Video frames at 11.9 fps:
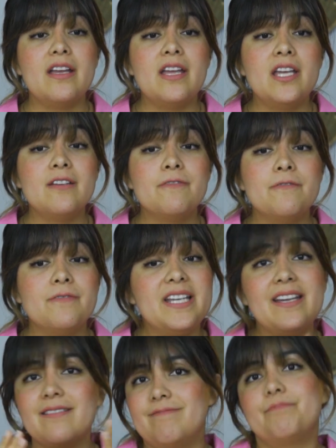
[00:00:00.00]
If
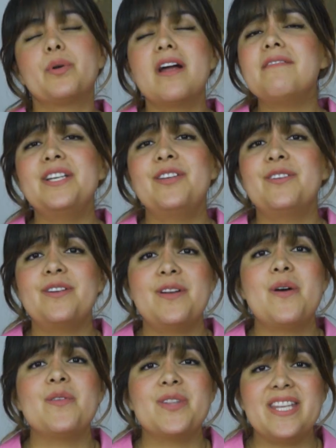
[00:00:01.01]
in, probably you don't
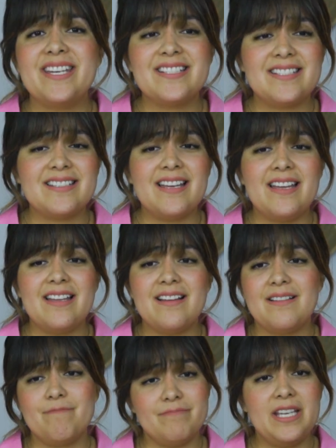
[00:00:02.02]
know this, uh,